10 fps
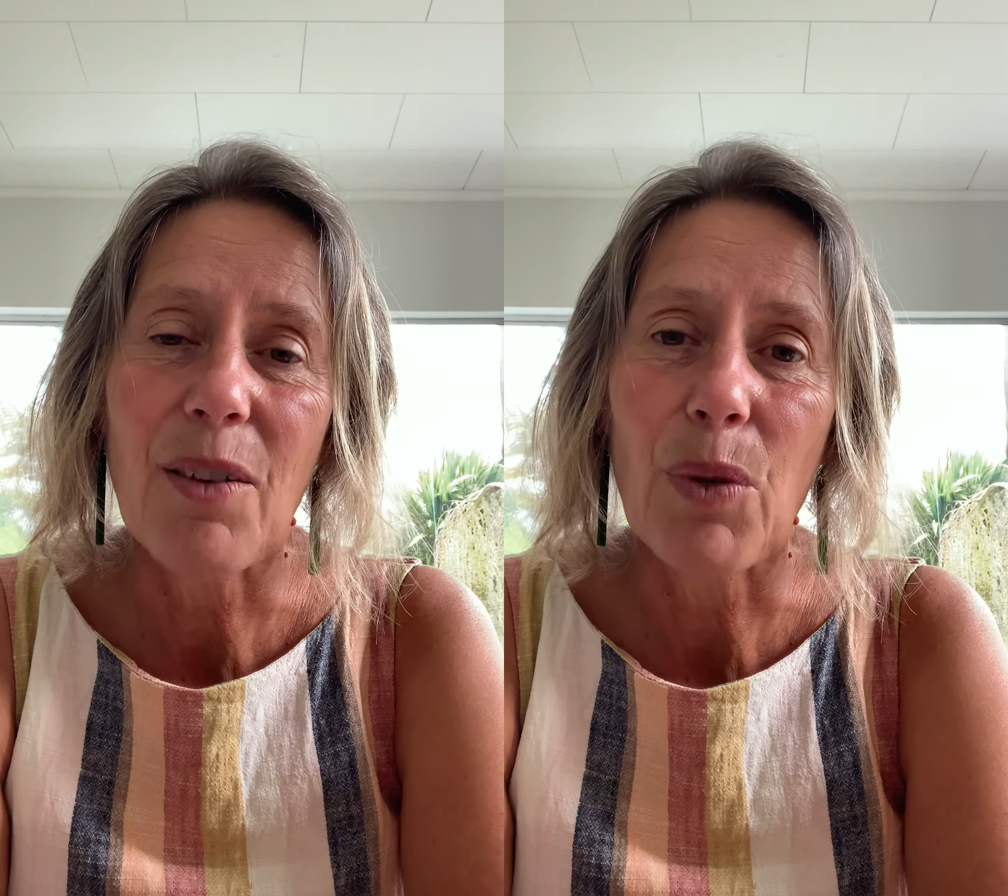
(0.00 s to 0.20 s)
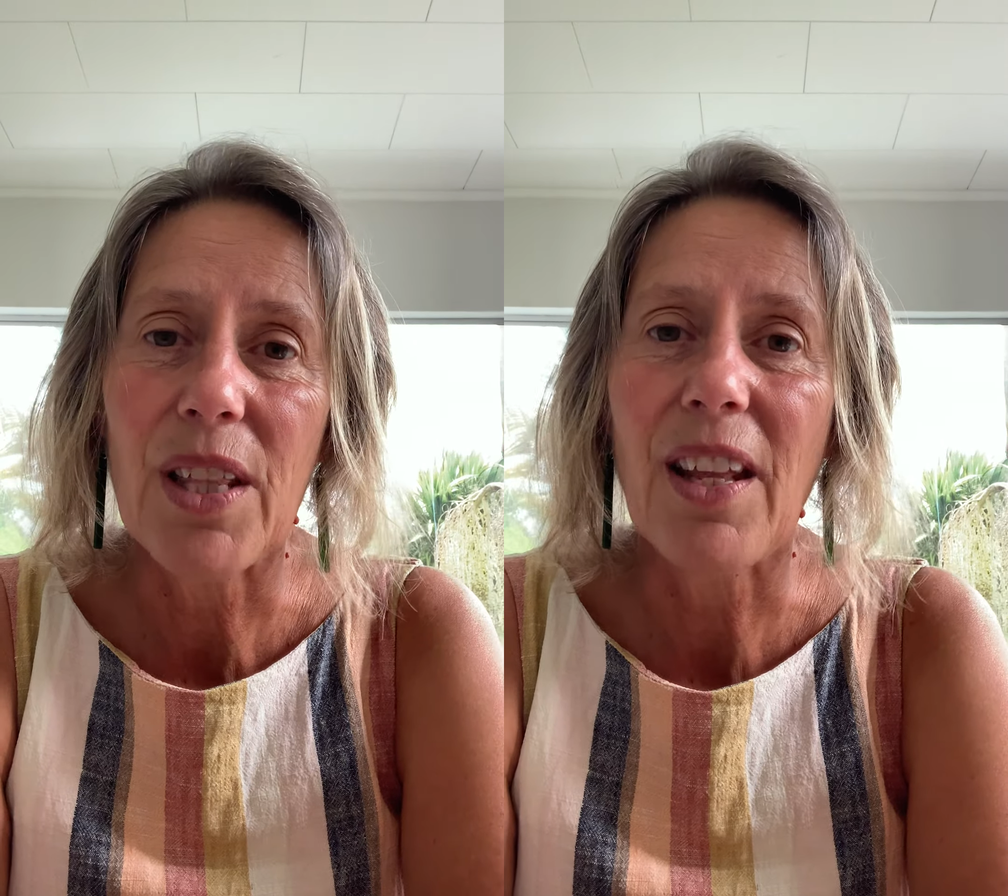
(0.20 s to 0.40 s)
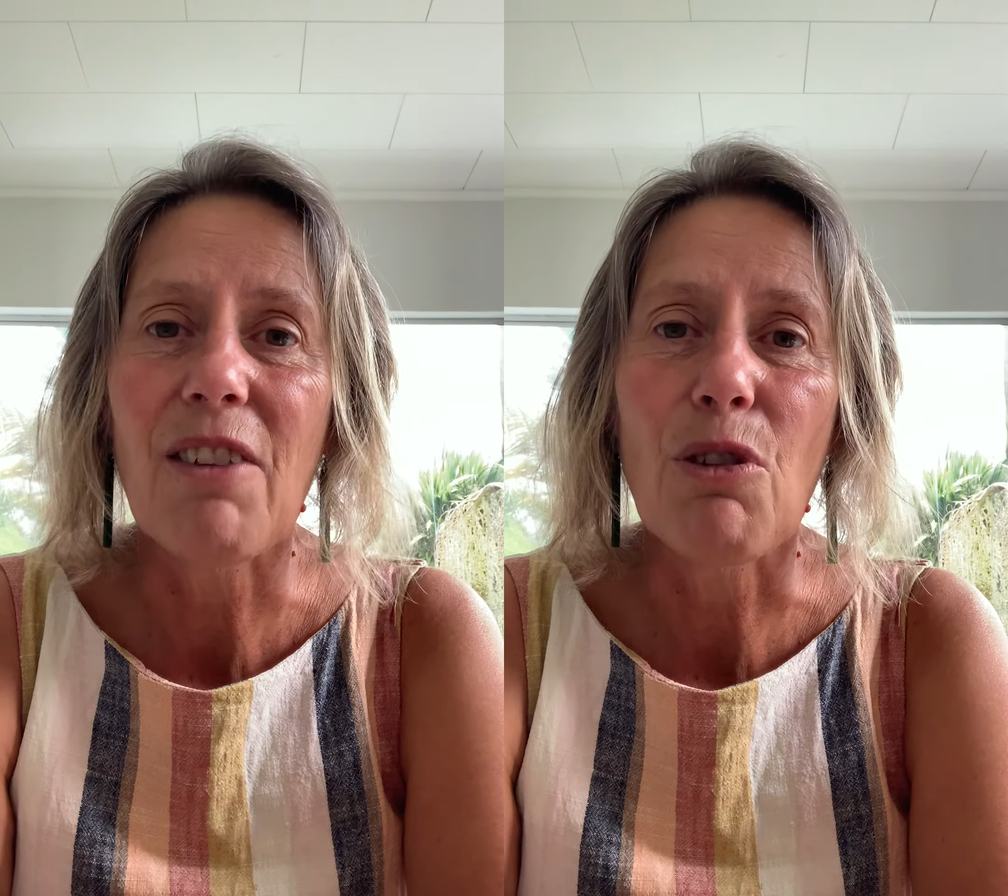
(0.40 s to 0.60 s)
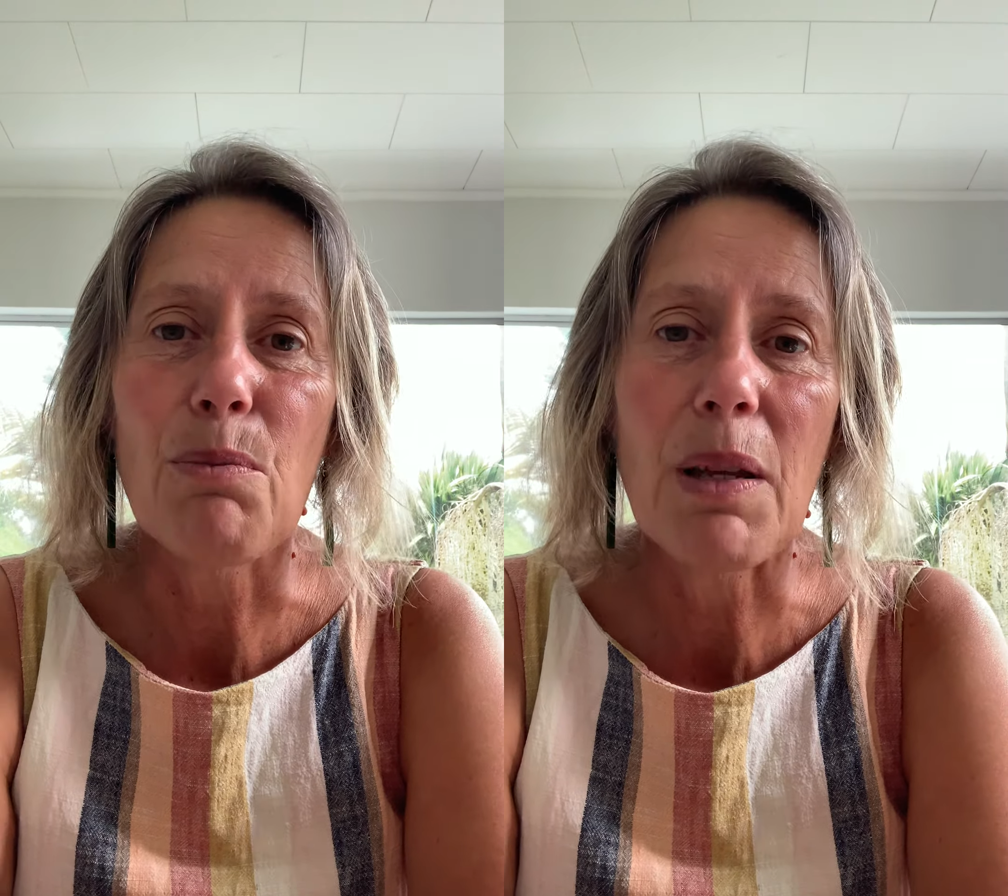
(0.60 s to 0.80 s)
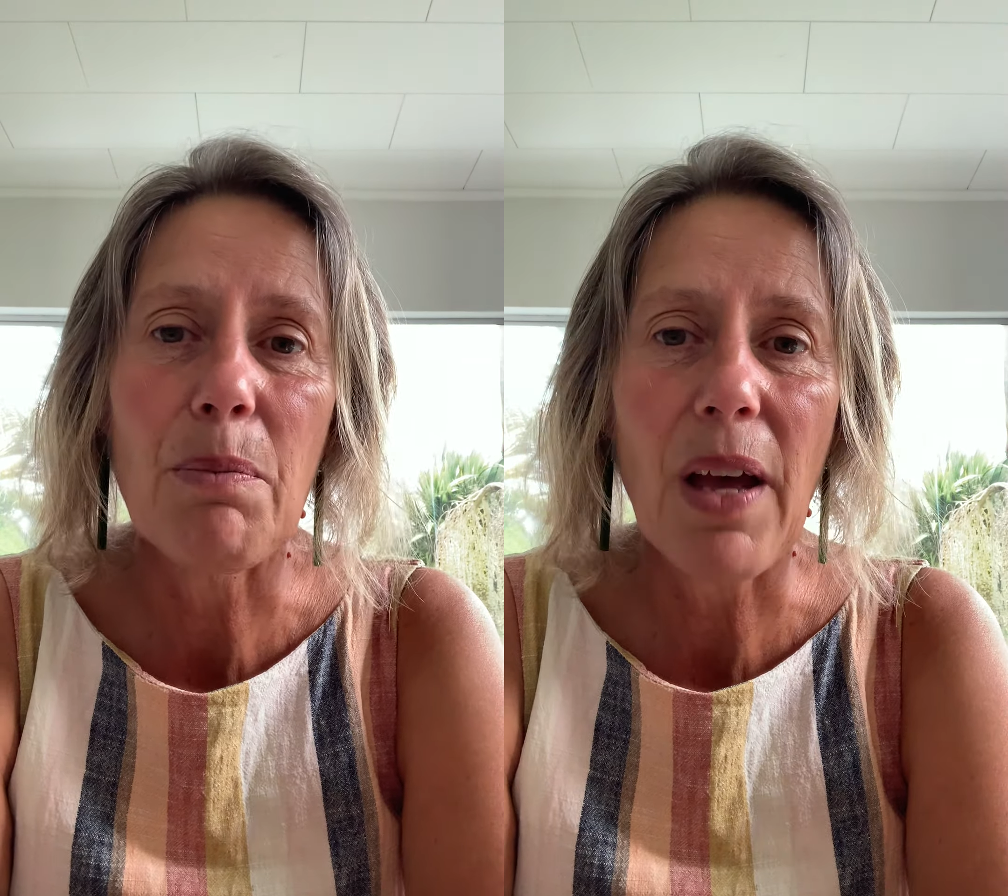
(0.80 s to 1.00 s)
and when they
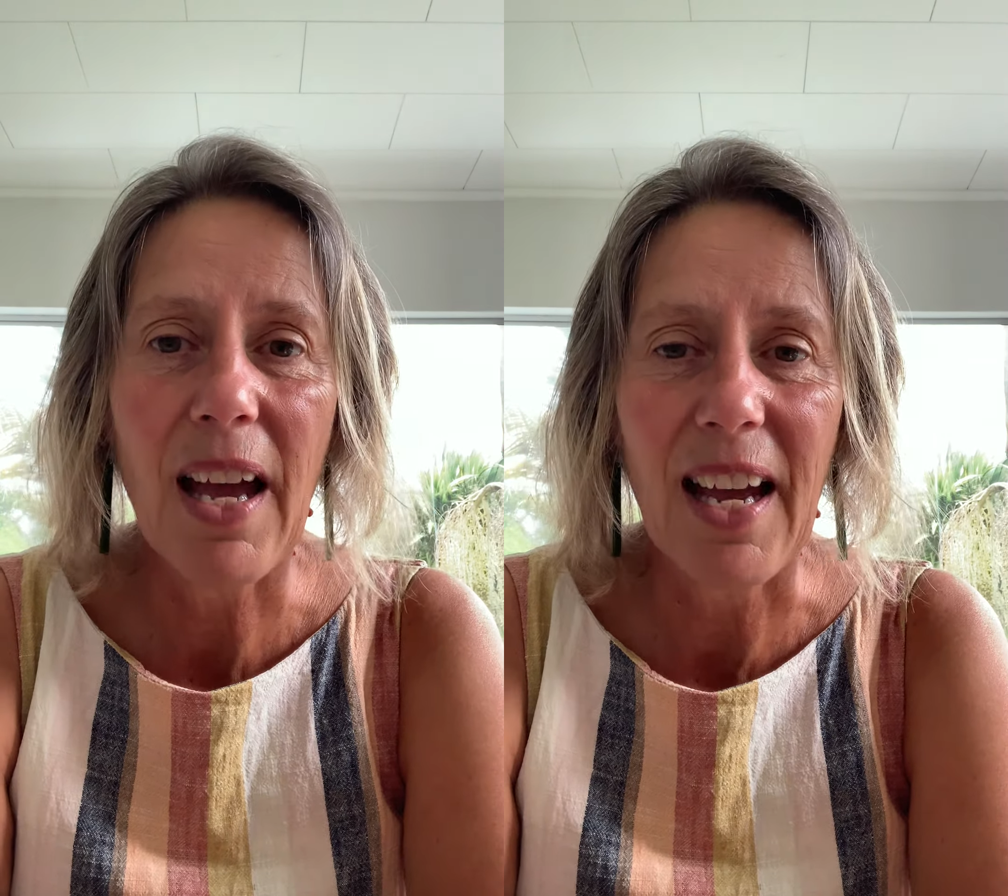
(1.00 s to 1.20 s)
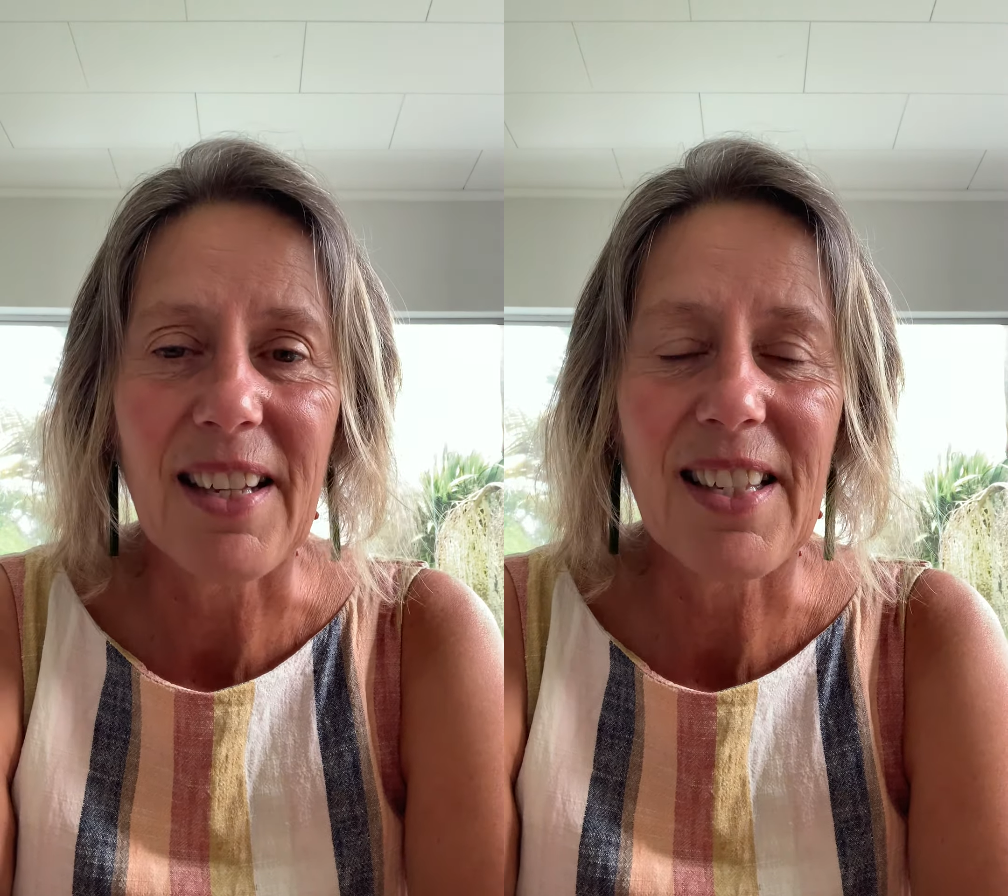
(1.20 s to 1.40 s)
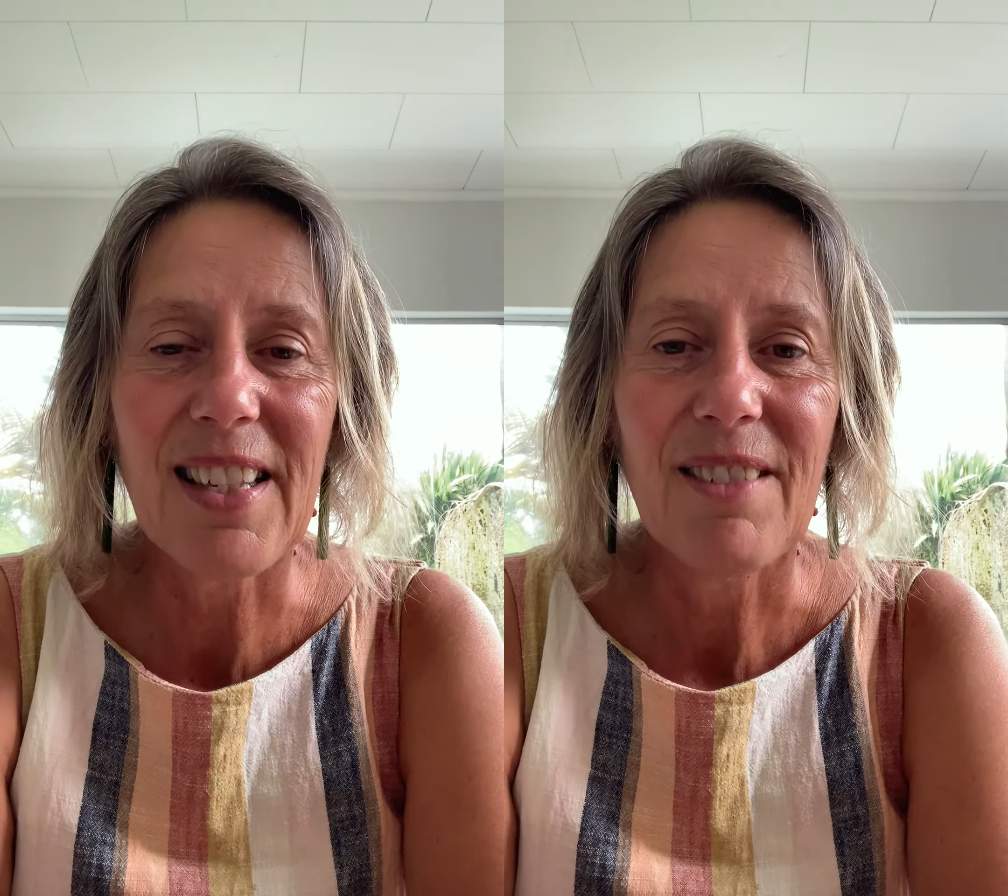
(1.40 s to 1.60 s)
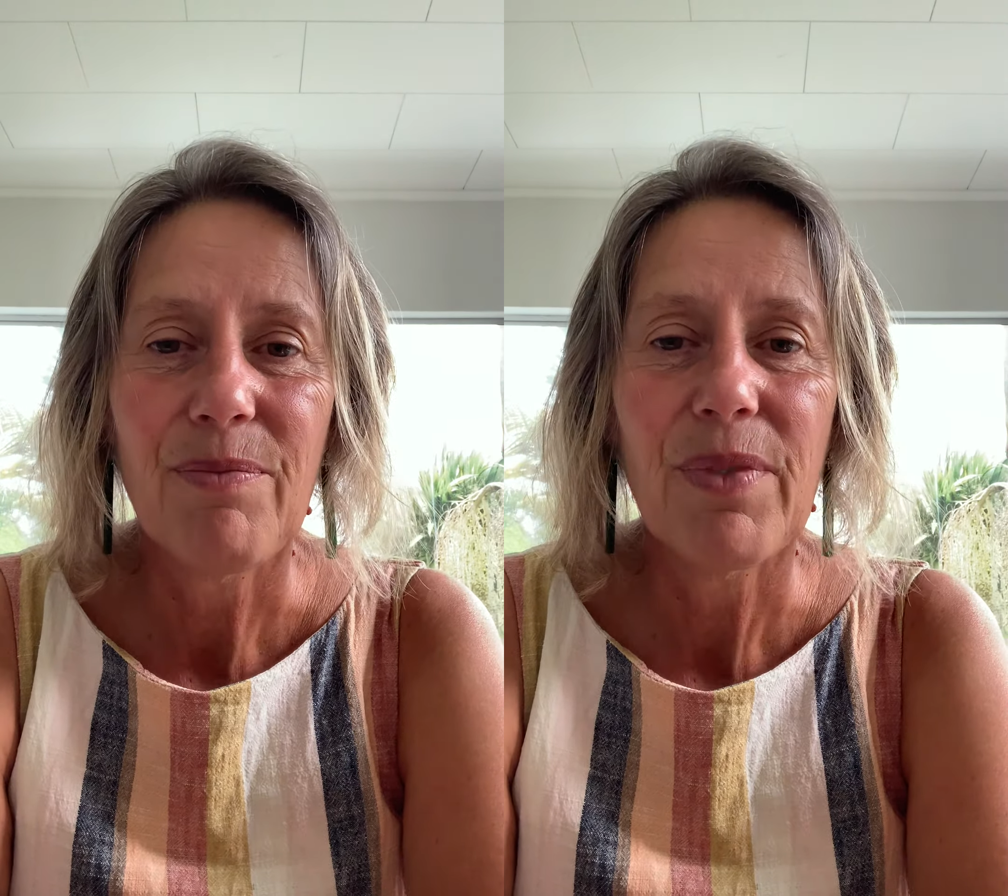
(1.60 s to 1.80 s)
remember us,